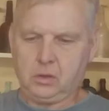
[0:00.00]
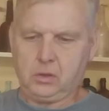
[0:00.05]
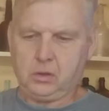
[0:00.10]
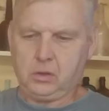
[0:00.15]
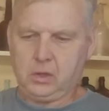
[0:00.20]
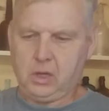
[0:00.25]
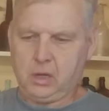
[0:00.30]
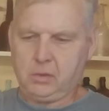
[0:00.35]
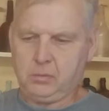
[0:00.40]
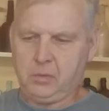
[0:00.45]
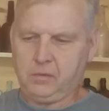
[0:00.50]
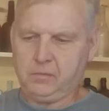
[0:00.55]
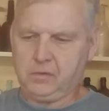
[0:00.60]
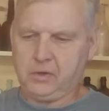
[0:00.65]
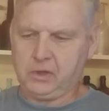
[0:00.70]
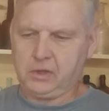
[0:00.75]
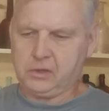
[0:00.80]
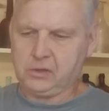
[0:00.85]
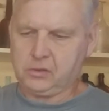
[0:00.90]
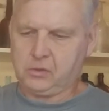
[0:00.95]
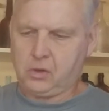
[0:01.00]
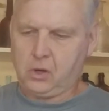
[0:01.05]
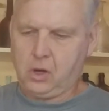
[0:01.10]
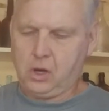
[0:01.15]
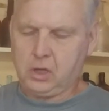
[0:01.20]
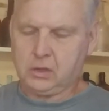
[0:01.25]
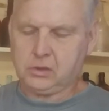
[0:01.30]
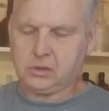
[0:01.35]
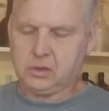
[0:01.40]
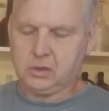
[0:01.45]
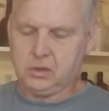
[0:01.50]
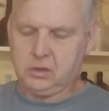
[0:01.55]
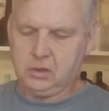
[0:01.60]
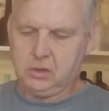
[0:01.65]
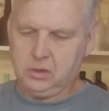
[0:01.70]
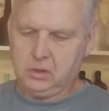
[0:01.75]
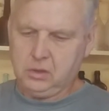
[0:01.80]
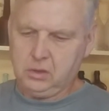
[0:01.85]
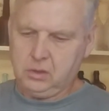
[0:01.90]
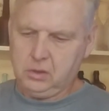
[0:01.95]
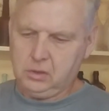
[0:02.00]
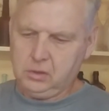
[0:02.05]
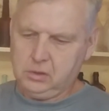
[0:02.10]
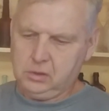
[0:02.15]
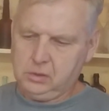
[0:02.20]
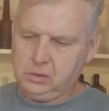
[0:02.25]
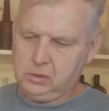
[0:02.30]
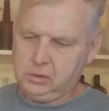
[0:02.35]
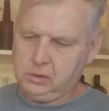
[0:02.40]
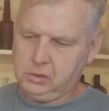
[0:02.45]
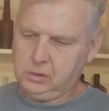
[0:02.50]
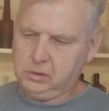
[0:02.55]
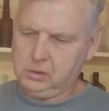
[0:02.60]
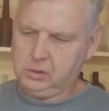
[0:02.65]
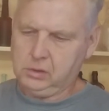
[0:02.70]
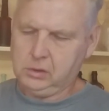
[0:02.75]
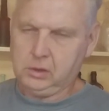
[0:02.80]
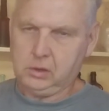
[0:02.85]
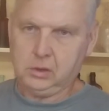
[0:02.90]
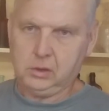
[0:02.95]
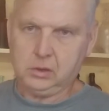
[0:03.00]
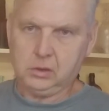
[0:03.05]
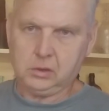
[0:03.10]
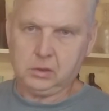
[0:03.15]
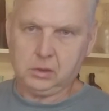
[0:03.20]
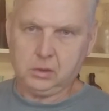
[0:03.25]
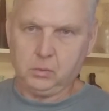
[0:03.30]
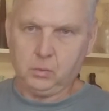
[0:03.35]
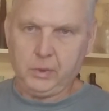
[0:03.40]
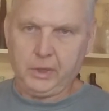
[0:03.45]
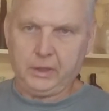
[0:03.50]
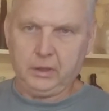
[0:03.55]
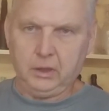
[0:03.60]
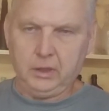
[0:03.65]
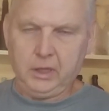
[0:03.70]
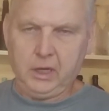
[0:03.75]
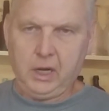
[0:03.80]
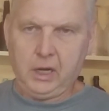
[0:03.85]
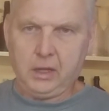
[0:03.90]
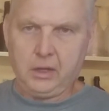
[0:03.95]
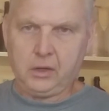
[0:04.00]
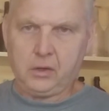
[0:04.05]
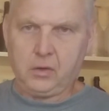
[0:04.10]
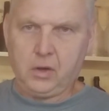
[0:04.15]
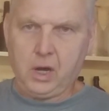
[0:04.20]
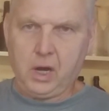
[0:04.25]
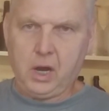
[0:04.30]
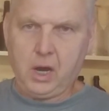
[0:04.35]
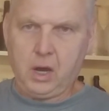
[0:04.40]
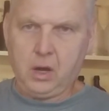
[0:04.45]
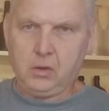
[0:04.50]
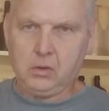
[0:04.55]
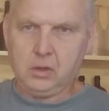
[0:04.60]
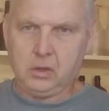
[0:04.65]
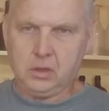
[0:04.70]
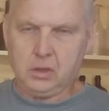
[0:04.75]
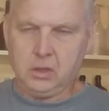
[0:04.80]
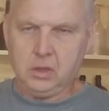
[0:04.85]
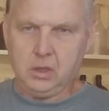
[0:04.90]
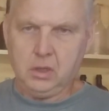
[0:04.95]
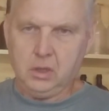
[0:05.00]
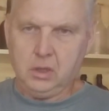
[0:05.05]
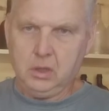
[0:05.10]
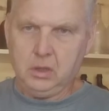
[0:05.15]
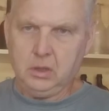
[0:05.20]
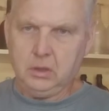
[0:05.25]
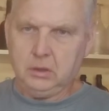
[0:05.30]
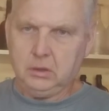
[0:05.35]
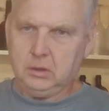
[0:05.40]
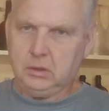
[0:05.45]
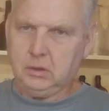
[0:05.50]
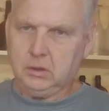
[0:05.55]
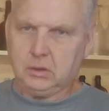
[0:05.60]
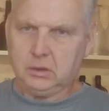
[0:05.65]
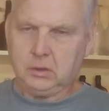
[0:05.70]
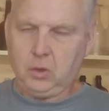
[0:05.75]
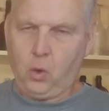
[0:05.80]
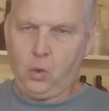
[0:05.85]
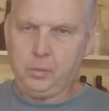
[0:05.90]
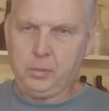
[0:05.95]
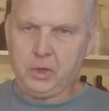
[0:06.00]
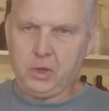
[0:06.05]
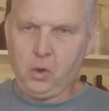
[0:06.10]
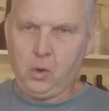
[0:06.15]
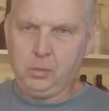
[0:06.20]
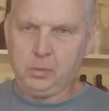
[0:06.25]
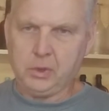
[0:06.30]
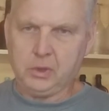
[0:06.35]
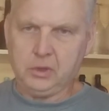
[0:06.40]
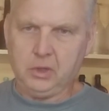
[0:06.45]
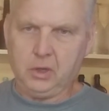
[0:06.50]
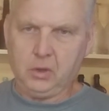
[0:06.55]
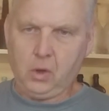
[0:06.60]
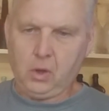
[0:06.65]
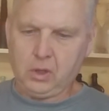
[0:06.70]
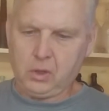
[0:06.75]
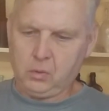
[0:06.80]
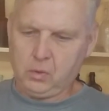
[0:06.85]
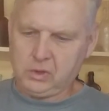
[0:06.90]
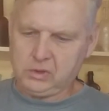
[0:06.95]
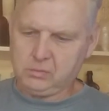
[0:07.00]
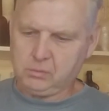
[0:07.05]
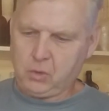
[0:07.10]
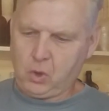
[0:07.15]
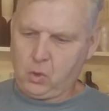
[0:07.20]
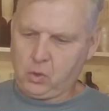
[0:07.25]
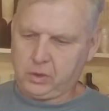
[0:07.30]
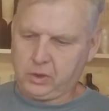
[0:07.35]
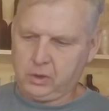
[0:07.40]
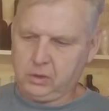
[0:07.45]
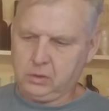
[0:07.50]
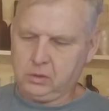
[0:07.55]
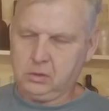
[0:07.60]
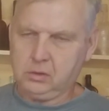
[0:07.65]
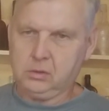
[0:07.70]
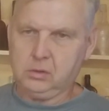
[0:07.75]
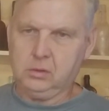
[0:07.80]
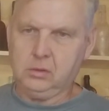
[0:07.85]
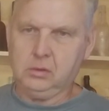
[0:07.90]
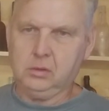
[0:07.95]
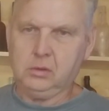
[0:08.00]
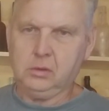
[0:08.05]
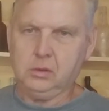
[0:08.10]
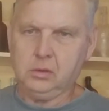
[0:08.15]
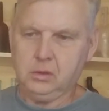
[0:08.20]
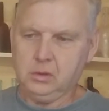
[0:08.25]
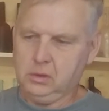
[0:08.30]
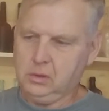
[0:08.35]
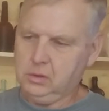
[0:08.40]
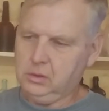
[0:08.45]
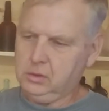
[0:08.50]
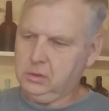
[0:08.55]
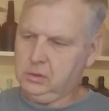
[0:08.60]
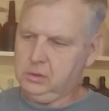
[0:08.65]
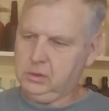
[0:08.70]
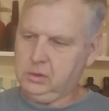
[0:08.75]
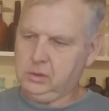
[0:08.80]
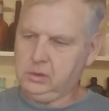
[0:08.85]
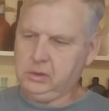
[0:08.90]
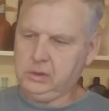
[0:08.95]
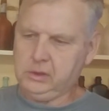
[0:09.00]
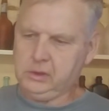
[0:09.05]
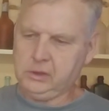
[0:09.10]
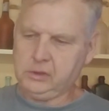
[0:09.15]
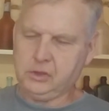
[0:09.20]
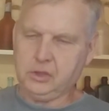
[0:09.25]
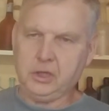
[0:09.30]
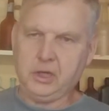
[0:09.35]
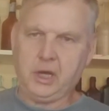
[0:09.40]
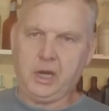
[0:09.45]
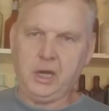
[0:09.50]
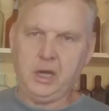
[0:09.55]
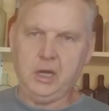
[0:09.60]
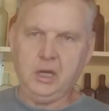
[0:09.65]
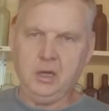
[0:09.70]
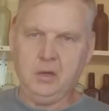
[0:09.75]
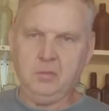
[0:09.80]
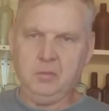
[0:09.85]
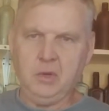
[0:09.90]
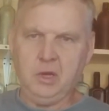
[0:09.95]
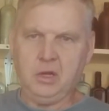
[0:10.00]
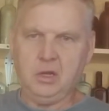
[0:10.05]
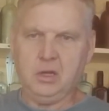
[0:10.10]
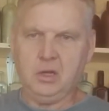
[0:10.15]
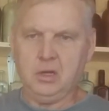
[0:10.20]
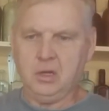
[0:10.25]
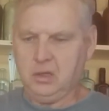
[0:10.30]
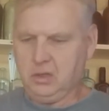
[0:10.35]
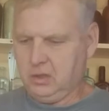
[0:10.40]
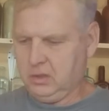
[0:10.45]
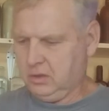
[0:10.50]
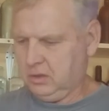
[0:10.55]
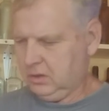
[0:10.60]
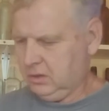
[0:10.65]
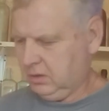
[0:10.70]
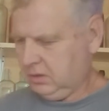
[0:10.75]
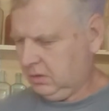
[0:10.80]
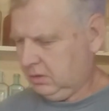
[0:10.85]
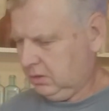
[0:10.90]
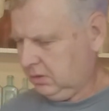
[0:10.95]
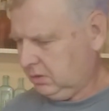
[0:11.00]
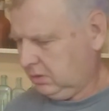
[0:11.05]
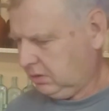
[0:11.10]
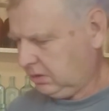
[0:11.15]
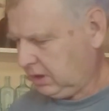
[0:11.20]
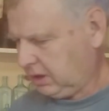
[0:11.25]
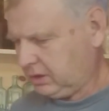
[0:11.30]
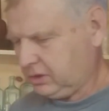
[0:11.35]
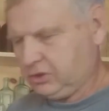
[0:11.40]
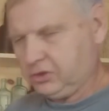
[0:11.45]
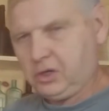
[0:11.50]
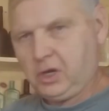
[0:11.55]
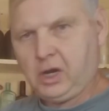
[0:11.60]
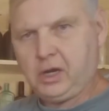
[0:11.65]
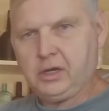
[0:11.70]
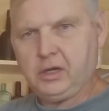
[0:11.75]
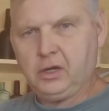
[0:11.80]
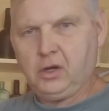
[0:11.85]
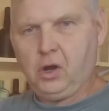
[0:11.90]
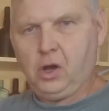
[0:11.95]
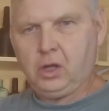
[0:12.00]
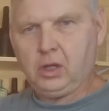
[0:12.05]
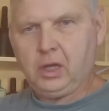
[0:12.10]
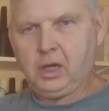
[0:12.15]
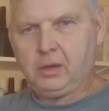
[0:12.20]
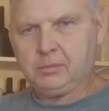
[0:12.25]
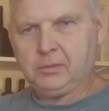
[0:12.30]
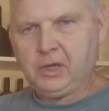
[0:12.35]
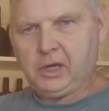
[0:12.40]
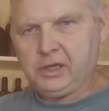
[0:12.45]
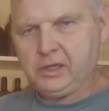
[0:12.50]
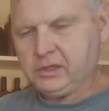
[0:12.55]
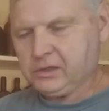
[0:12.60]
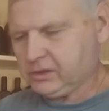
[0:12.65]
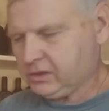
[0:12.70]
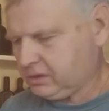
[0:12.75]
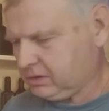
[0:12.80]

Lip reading: Had my fingers crossed. And wiggled it out of the ground. Hoping, you know, it wasn't broken. And there she came. I shined it all up nice.